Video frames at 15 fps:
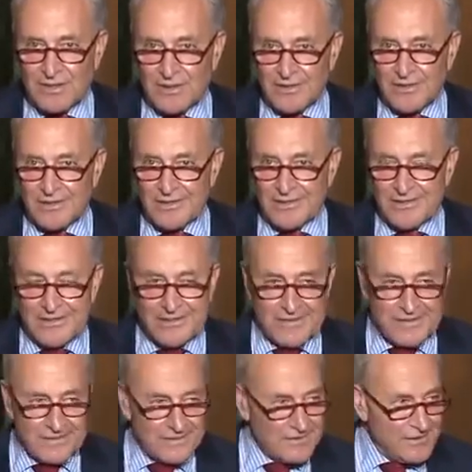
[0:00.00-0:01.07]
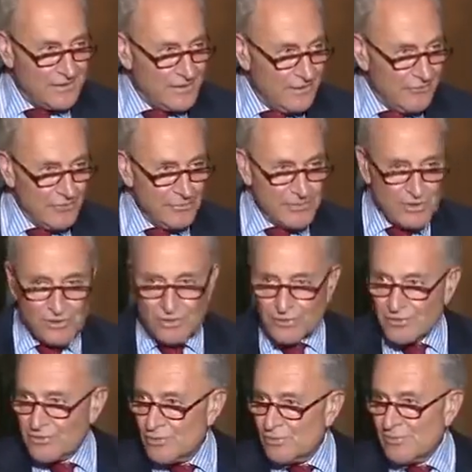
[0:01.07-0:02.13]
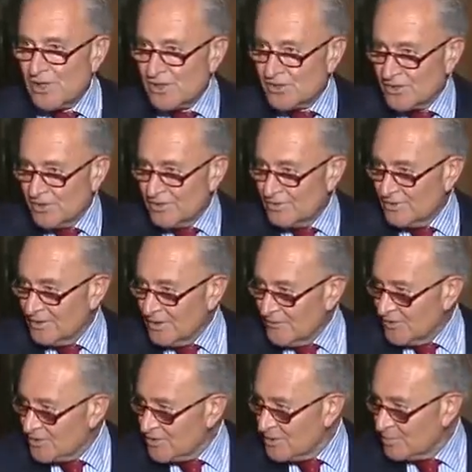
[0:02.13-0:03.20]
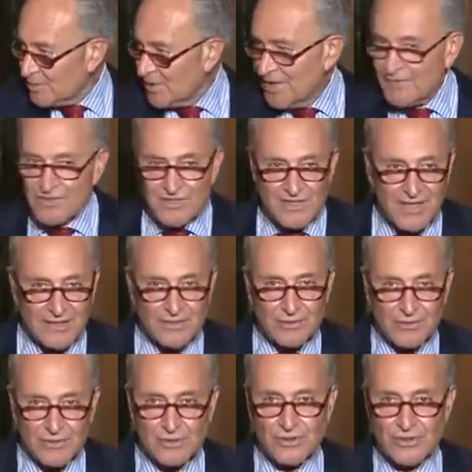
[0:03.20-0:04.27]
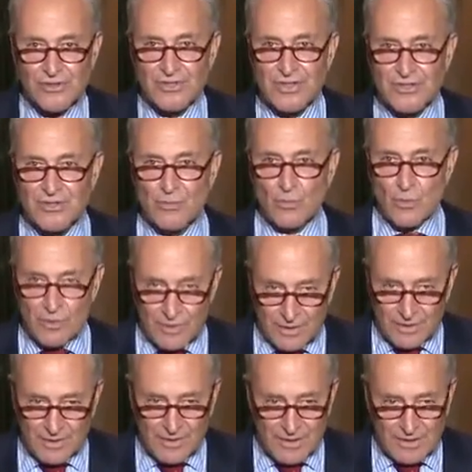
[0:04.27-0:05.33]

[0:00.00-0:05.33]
that the government shouldn't do much and leave it to the private sector, and it just doesn't work.